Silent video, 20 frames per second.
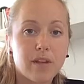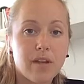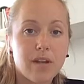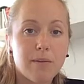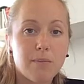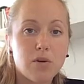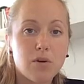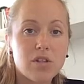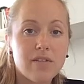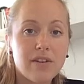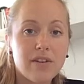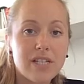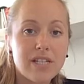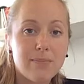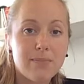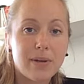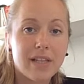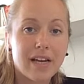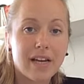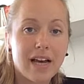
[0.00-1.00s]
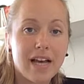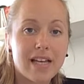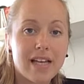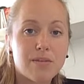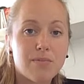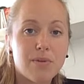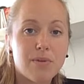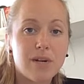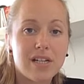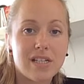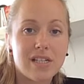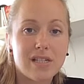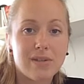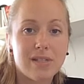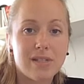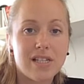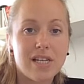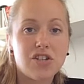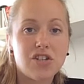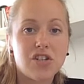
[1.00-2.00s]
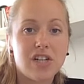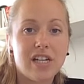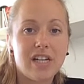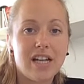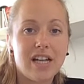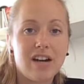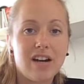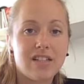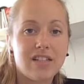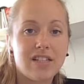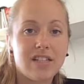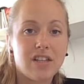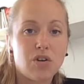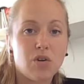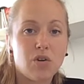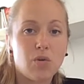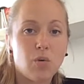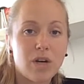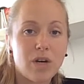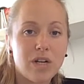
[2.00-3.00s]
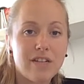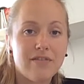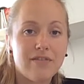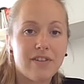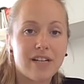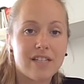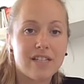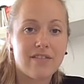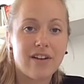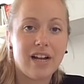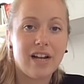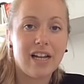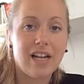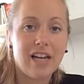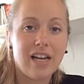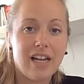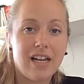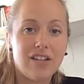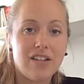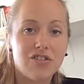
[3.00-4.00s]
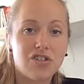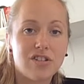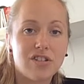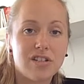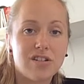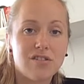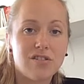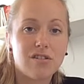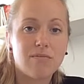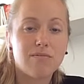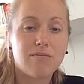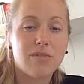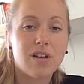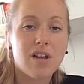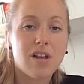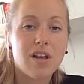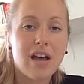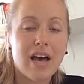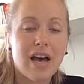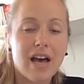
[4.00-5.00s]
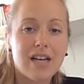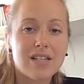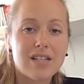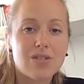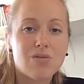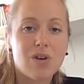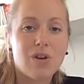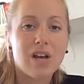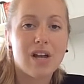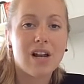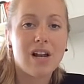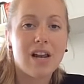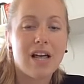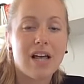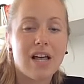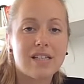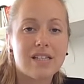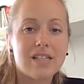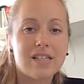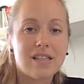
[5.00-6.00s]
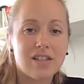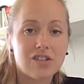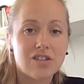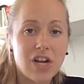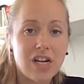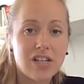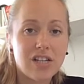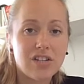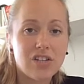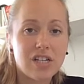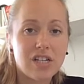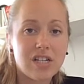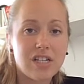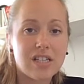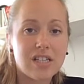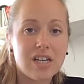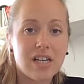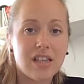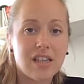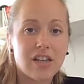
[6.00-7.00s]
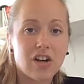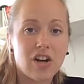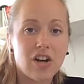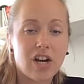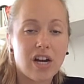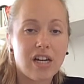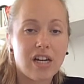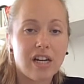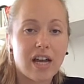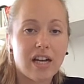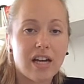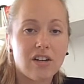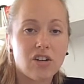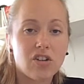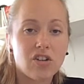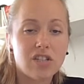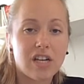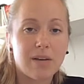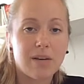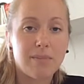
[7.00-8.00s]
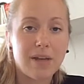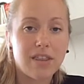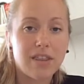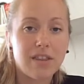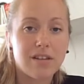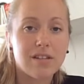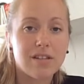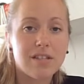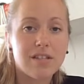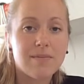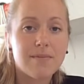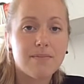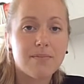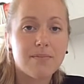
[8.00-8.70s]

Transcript: Motivated by the cancer predisposition inherited through one defective allele Lynch syndrome, as well as the challenges in the current diagnostic methods,